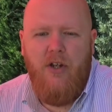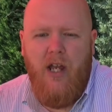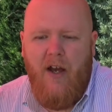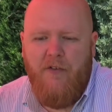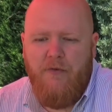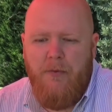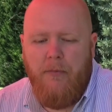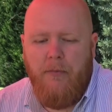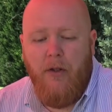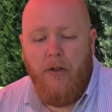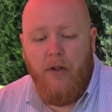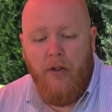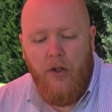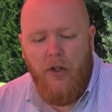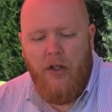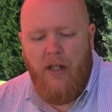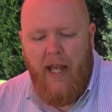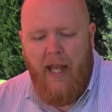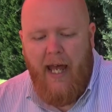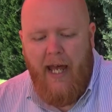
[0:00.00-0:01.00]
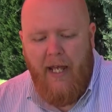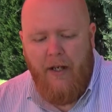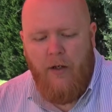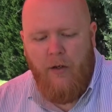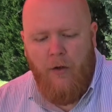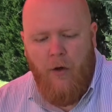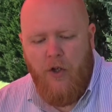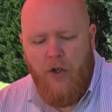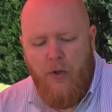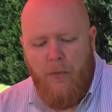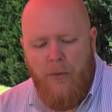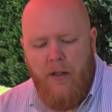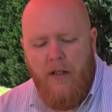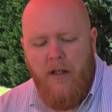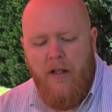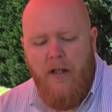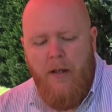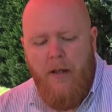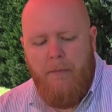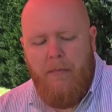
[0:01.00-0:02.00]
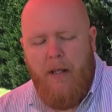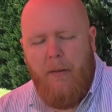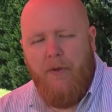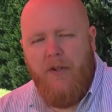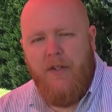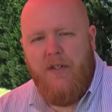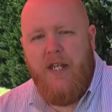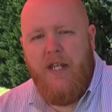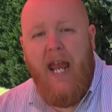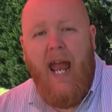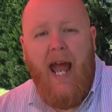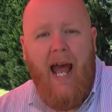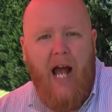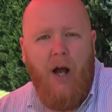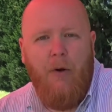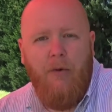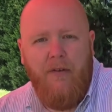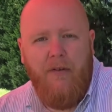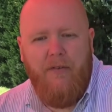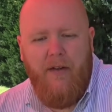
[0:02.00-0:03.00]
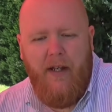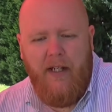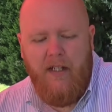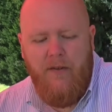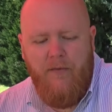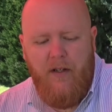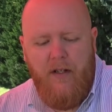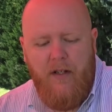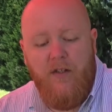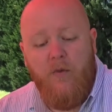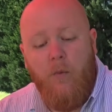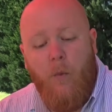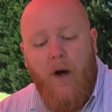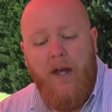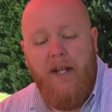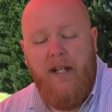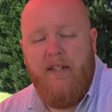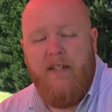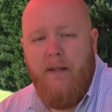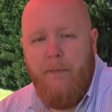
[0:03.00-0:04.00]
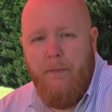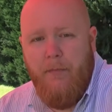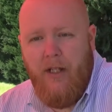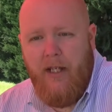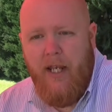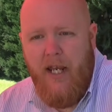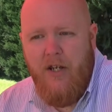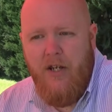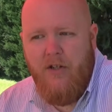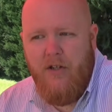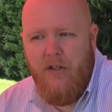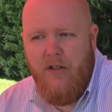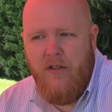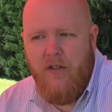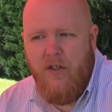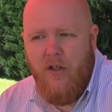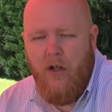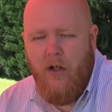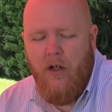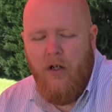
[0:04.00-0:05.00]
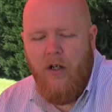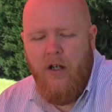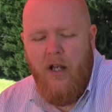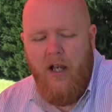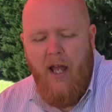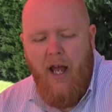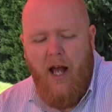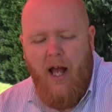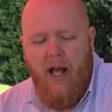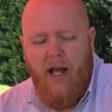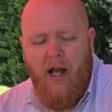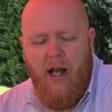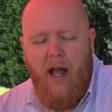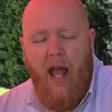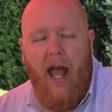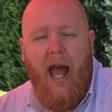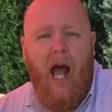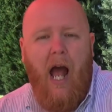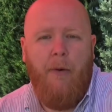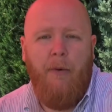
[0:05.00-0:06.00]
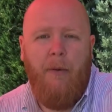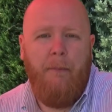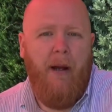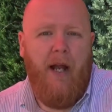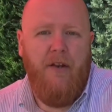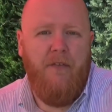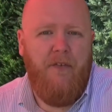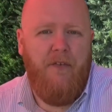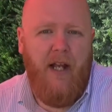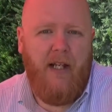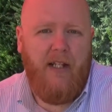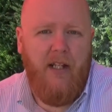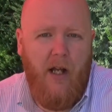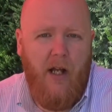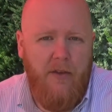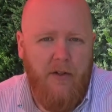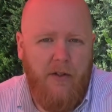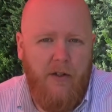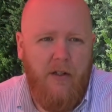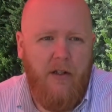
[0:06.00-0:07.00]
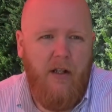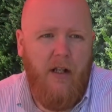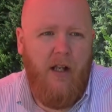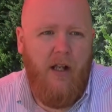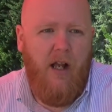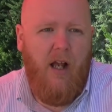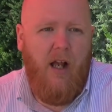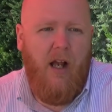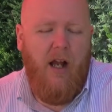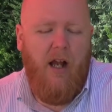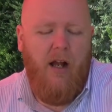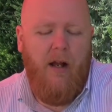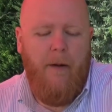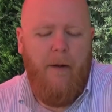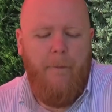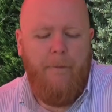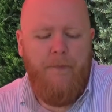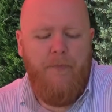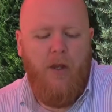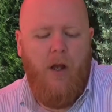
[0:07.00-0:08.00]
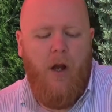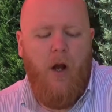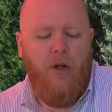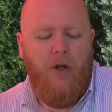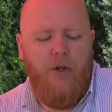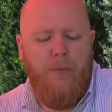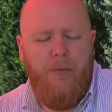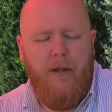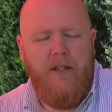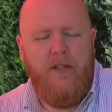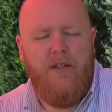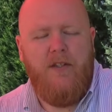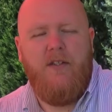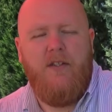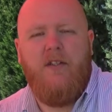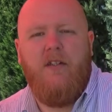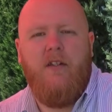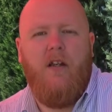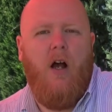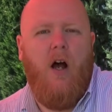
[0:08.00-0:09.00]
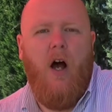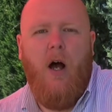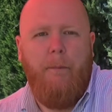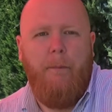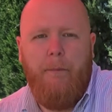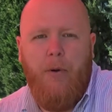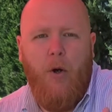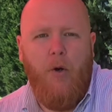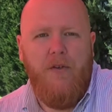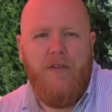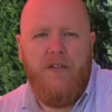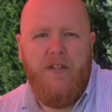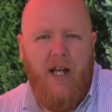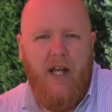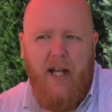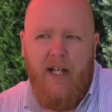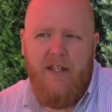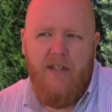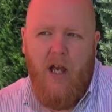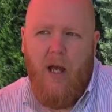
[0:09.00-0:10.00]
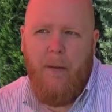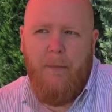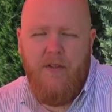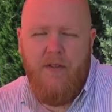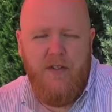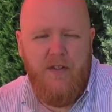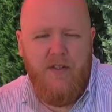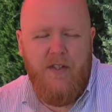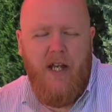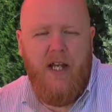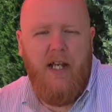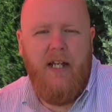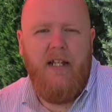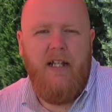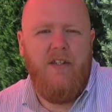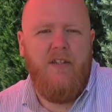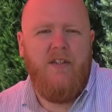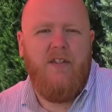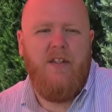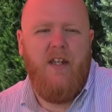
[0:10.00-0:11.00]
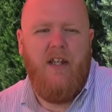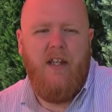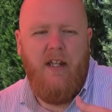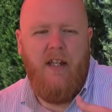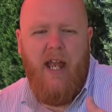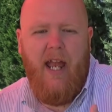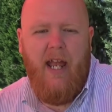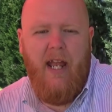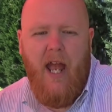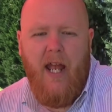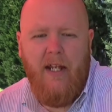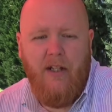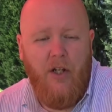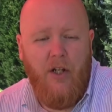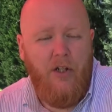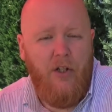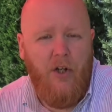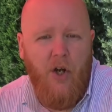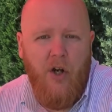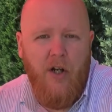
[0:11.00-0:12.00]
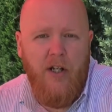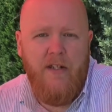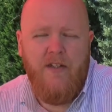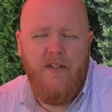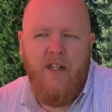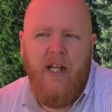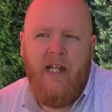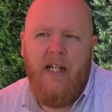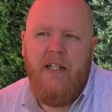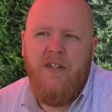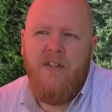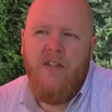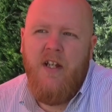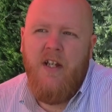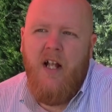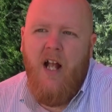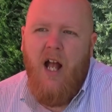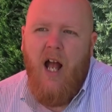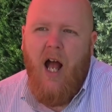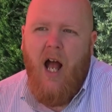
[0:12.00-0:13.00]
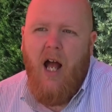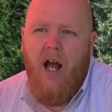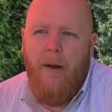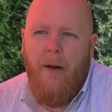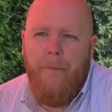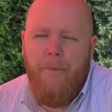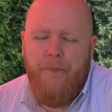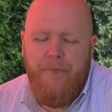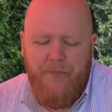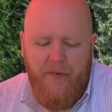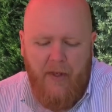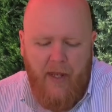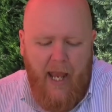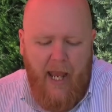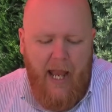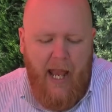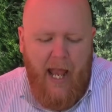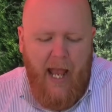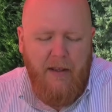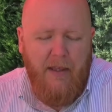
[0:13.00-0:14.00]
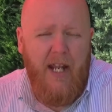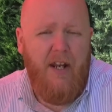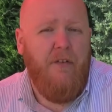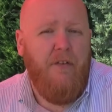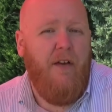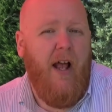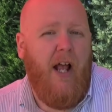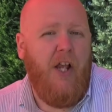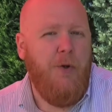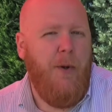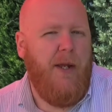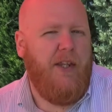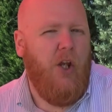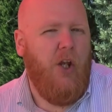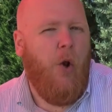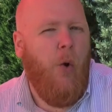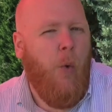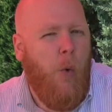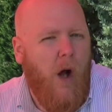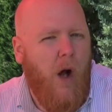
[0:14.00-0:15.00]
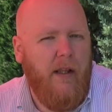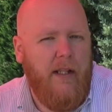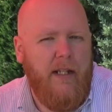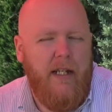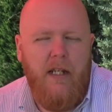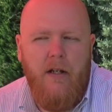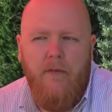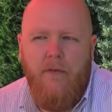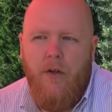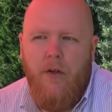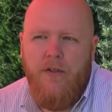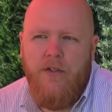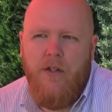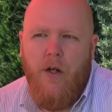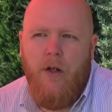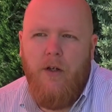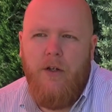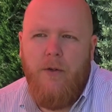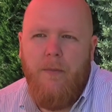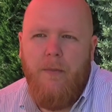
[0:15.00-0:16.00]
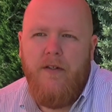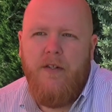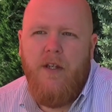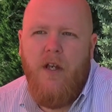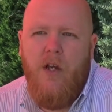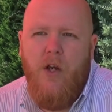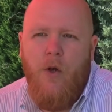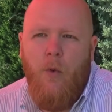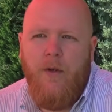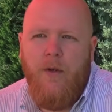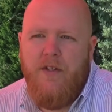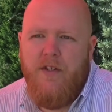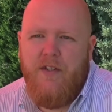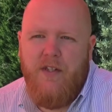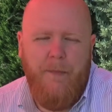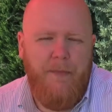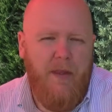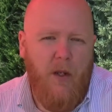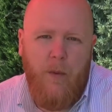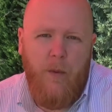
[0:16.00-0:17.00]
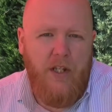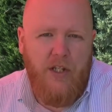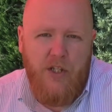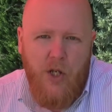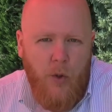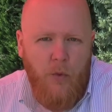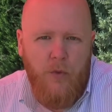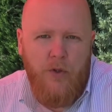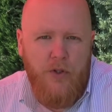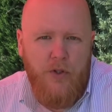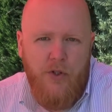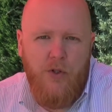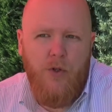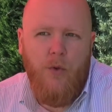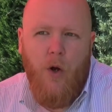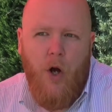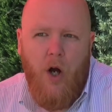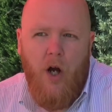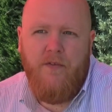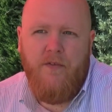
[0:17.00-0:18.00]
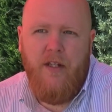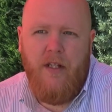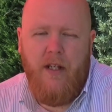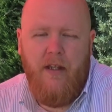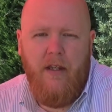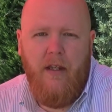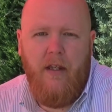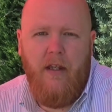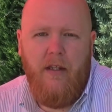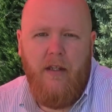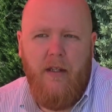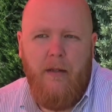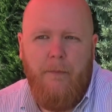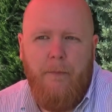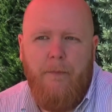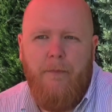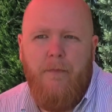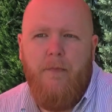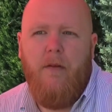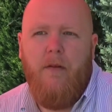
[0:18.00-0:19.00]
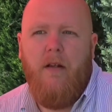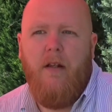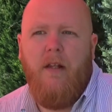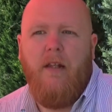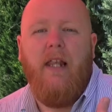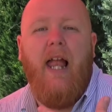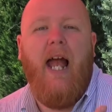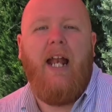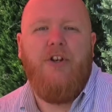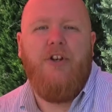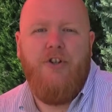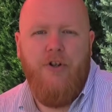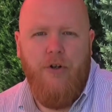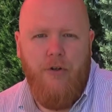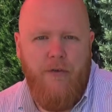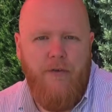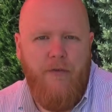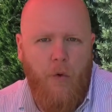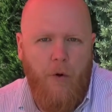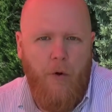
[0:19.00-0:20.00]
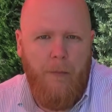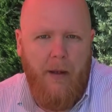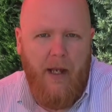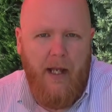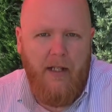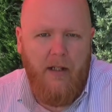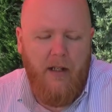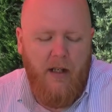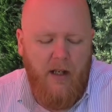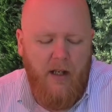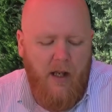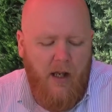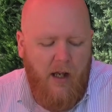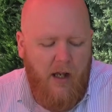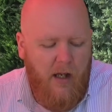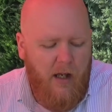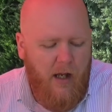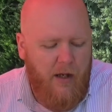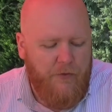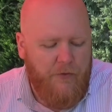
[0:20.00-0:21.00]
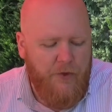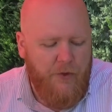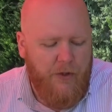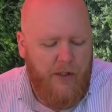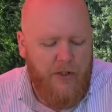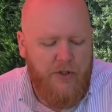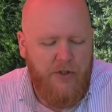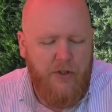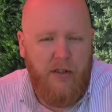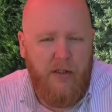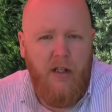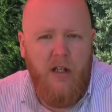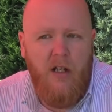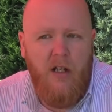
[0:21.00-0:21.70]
You have to be able to look at an argument, be able to see how effective it is, what its implications are, how it might affect other arguments on both sides, opposite sides, and concurrent sides, and then evaluate the quality of those arguments, which is something we don't do often in the lecture format of tradition.